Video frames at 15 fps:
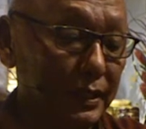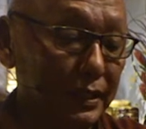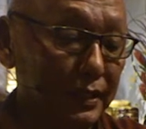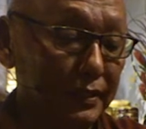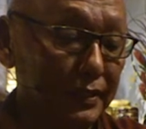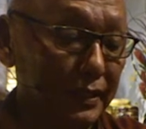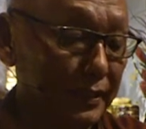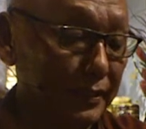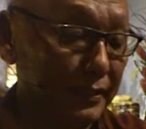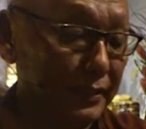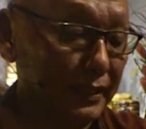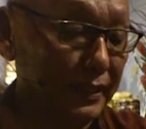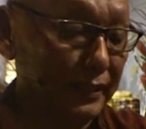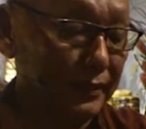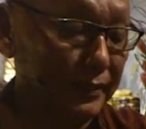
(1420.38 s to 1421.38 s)

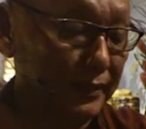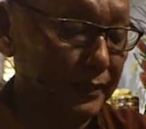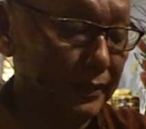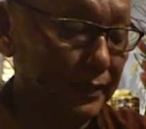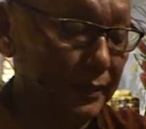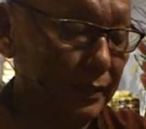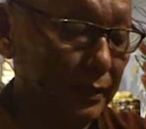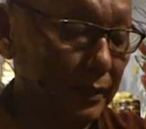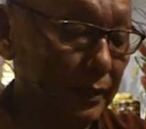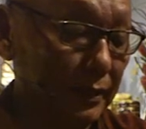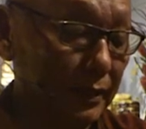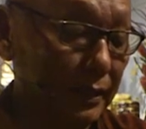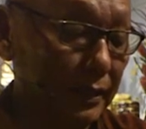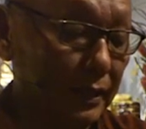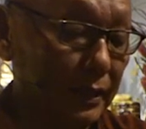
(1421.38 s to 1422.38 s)
inherently exist,
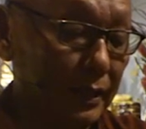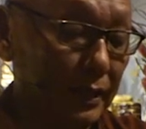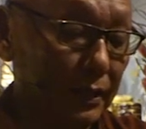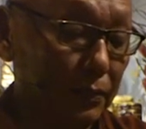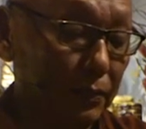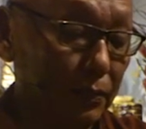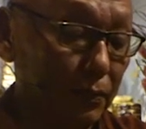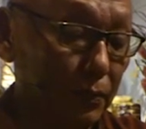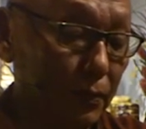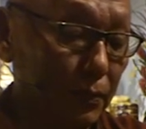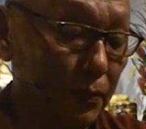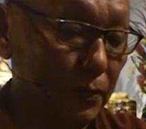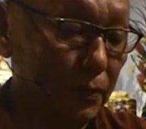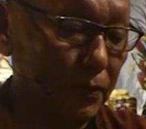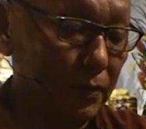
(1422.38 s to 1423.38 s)
and
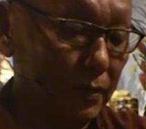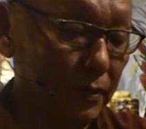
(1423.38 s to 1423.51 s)
so